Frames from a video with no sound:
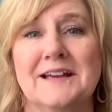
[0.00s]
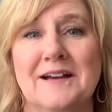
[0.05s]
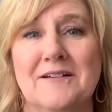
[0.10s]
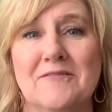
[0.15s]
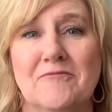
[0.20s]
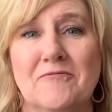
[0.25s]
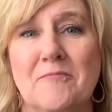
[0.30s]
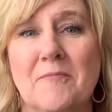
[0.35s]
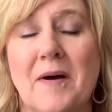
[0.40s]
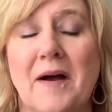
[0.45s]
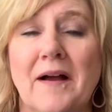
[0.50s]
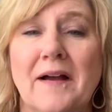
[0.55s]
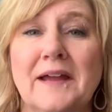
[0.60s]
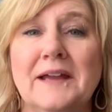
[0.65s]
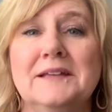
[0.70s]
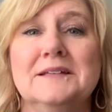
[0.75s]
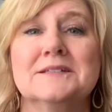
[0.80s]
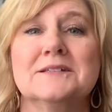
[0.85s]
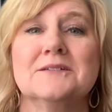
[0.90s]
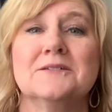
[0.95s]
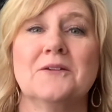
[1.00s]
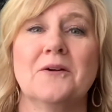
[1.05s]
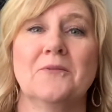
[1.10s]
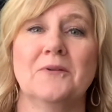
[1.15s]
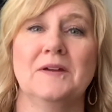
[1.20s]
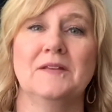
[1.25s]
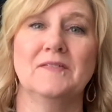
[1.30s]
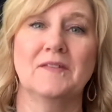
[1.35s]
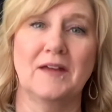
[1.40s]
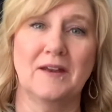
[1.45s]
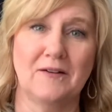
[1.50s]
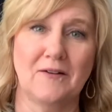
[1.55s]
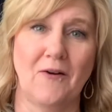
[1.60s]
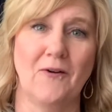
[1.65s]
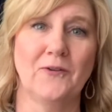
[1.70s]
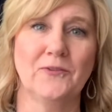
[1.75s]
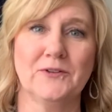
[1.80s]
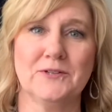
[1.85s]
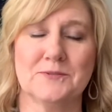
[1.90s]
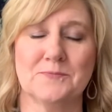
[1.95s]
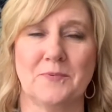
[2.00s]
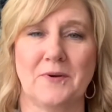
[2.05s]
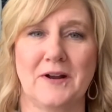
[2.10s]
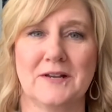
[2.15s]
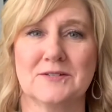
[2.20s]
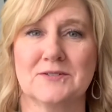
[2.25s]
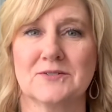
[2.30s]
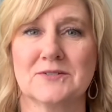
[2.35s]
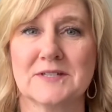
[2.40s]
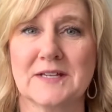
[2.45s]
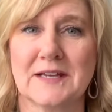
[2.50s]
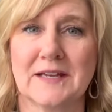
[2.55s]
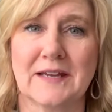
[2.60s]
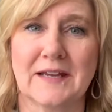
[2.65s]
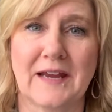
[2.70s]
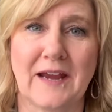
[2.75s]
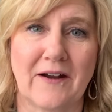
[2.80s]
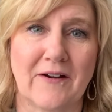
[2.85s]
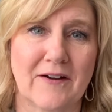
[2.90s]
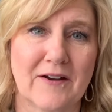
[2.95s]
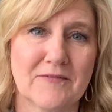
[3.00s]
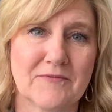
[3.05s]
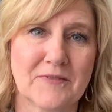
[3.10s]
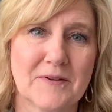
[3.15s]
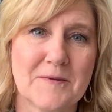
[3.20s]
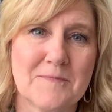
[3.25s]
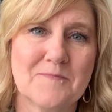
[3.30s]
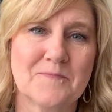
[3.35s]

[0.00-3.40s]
of mind knowing that all these brides are taken care of.